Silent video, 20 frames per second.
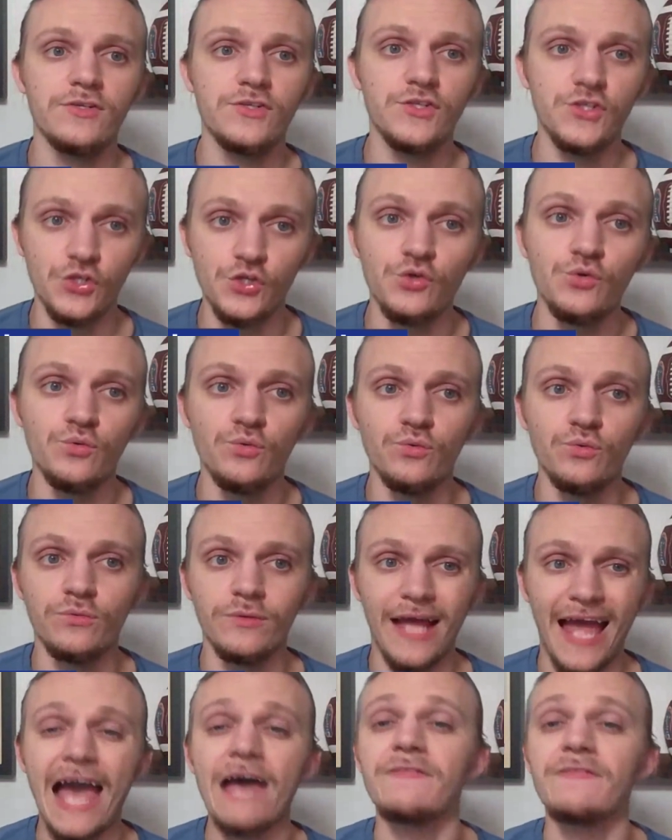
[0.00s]
to
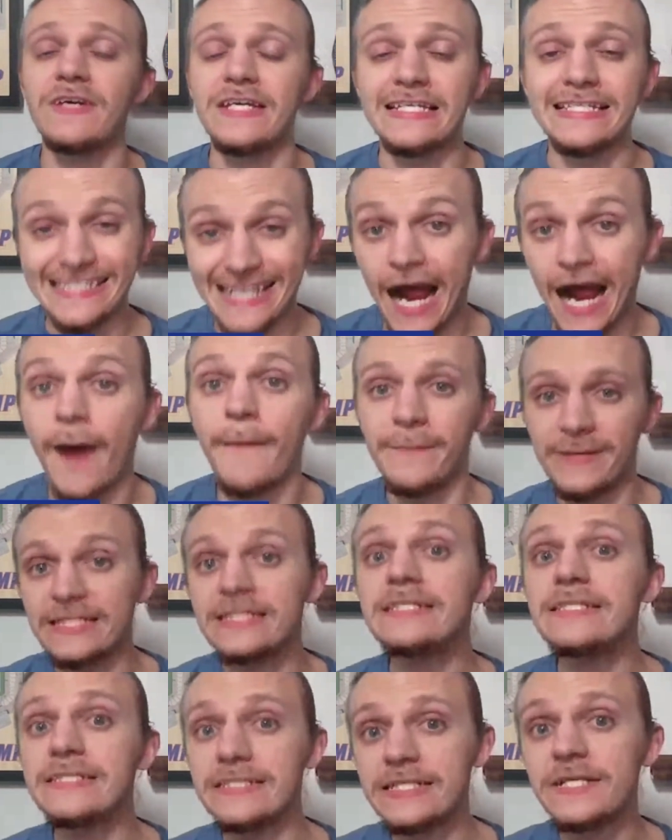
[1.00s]
have a
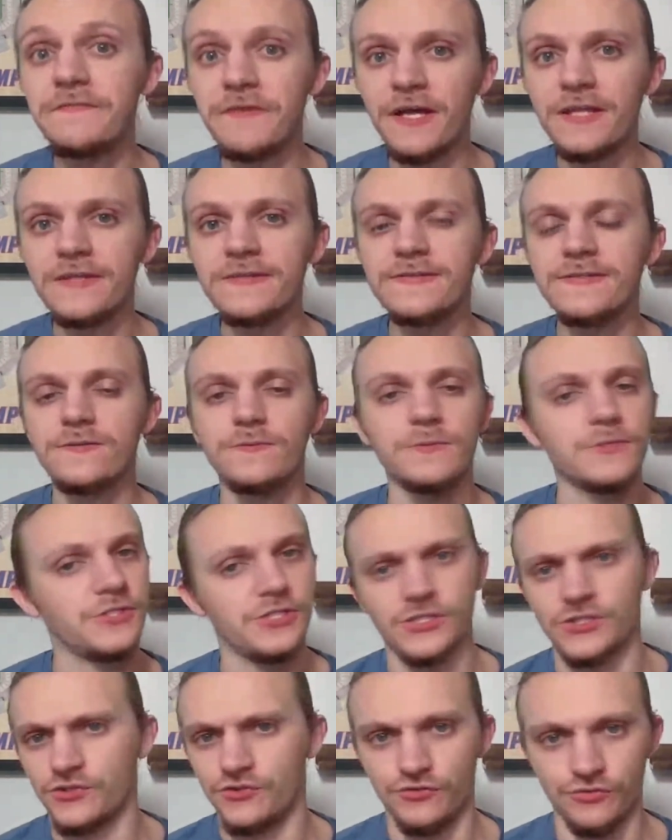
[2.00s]
dominant defense, which
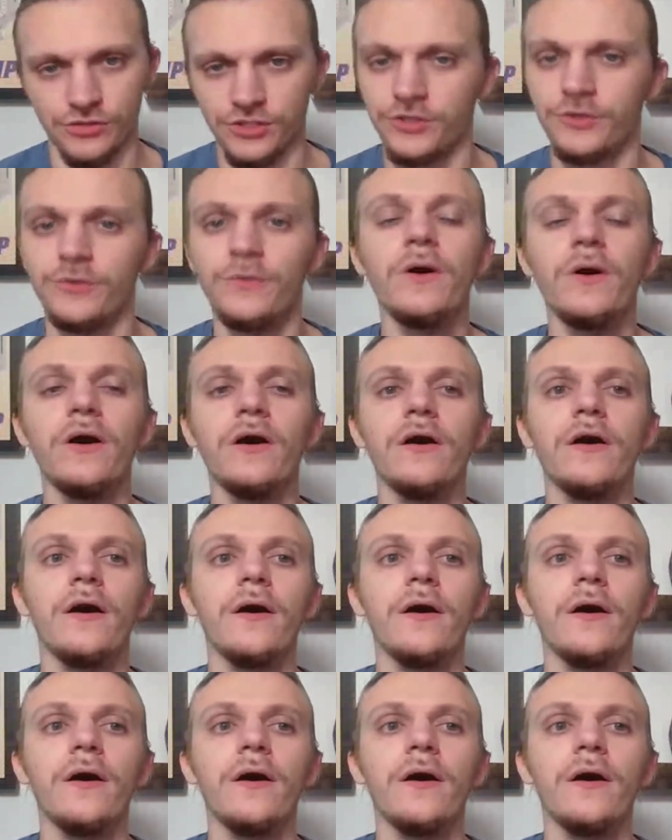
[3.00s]
is true.